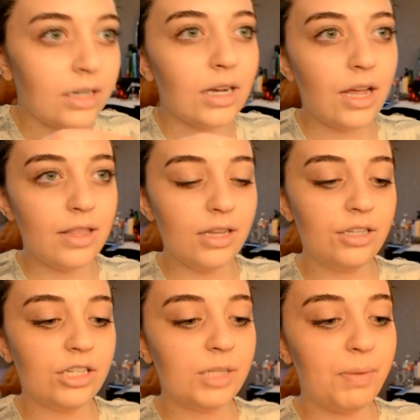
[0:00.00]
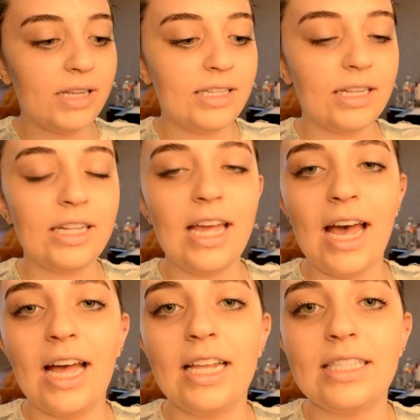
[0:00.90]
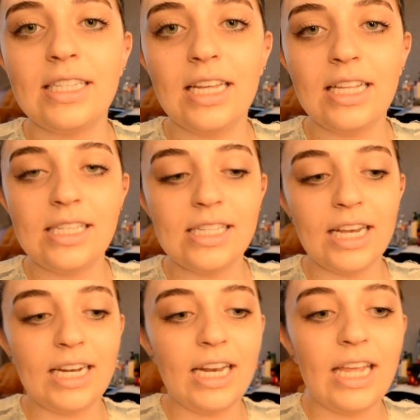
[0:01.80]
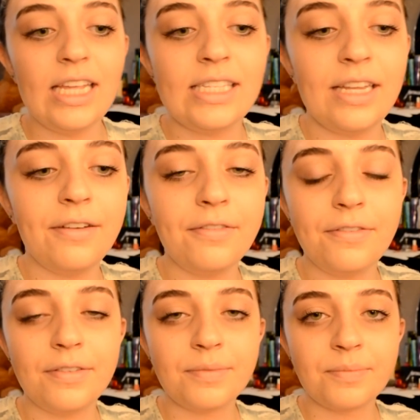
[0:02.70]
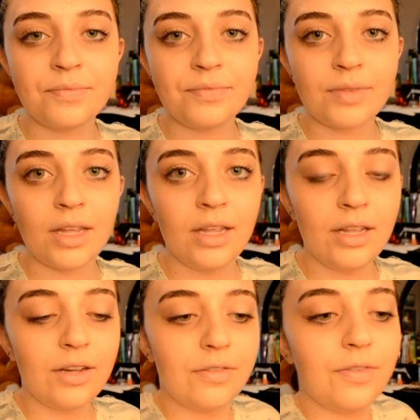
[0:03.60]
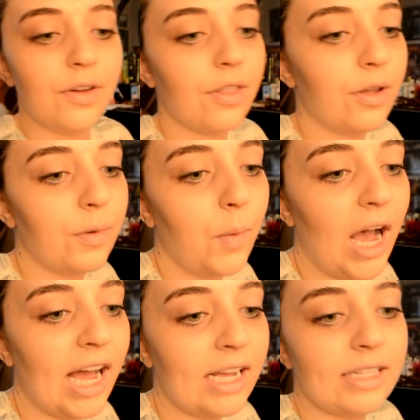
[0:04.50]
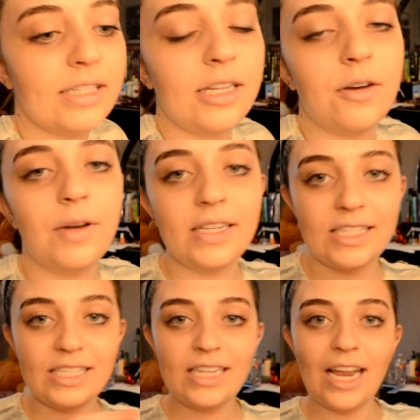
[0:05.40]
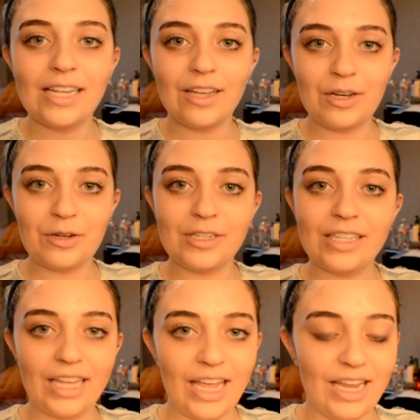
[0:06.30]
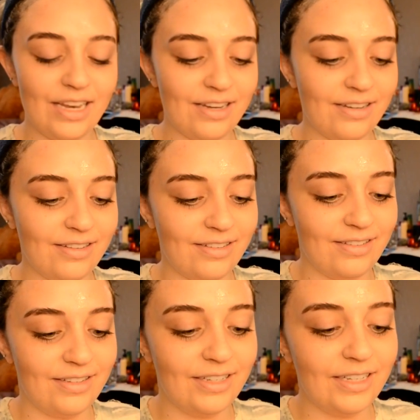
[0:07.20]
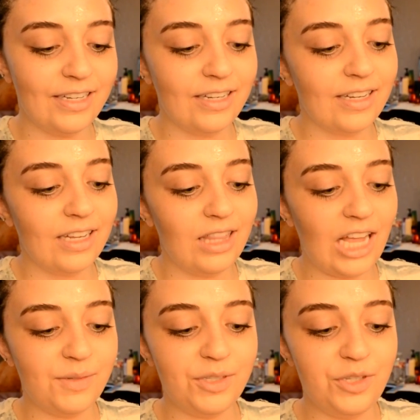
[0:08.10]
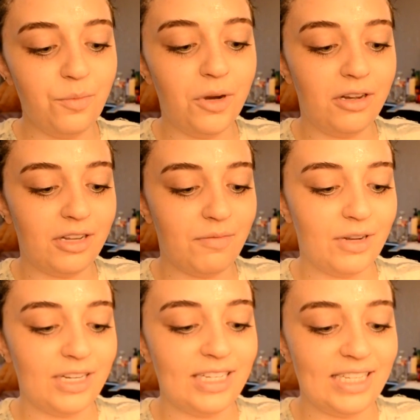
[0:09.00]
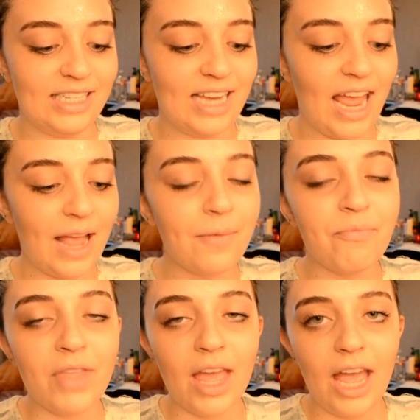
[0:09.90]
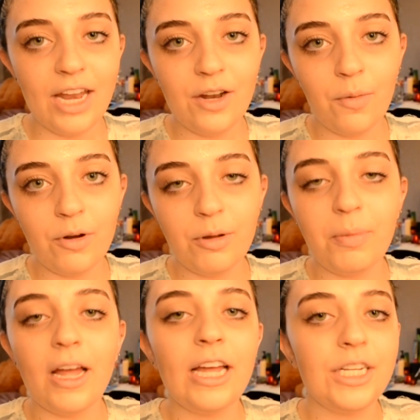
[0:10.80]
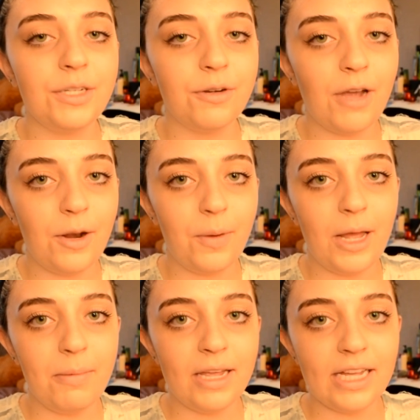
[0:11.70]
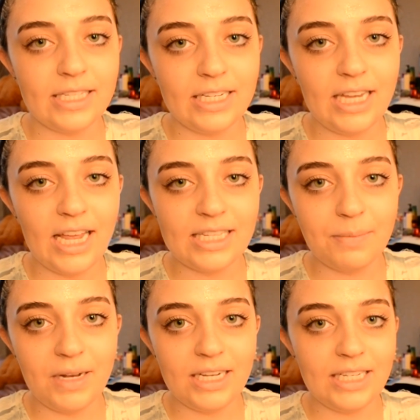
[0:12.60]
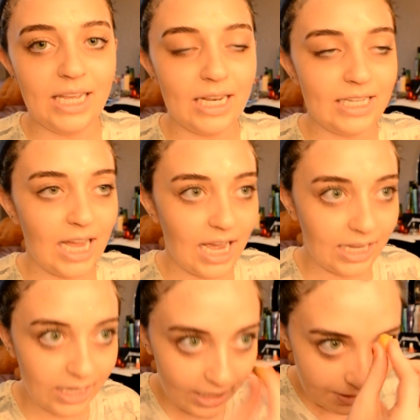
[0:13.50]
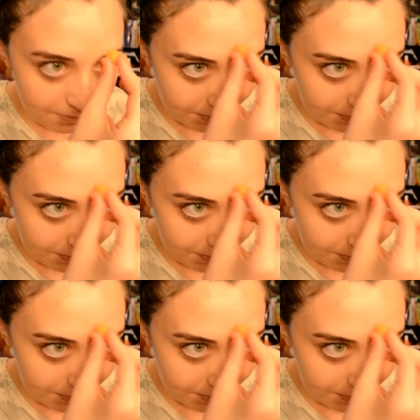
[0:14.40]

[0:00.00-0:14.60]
And this just basically adds, this is like an adhesive for the wax, so it stays on your skin. That's what you want. You want it to stay. And you don't want to apply it to it right away because it takes a minute to get tacky.